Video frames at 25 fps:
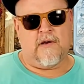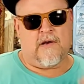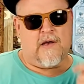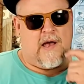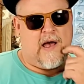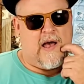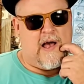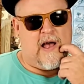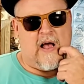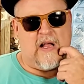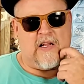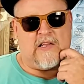
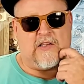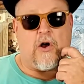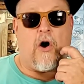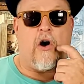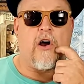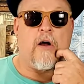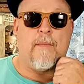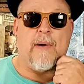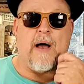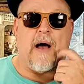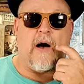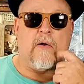
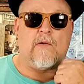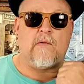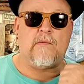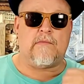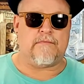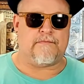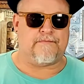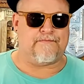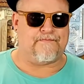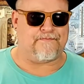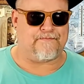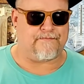talk about.
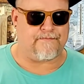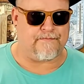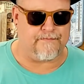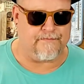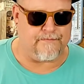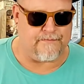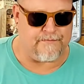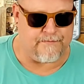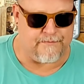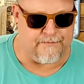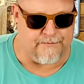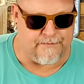
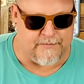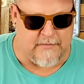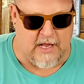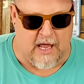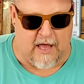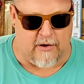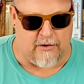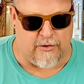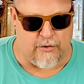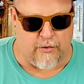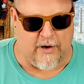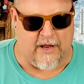I
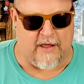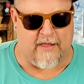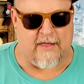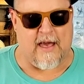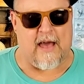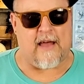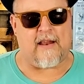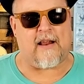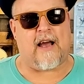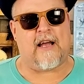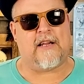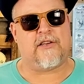don't do any of
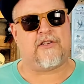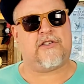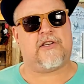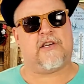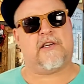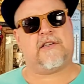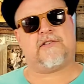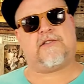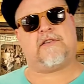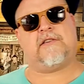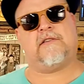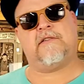that. I
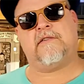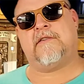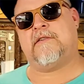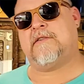just,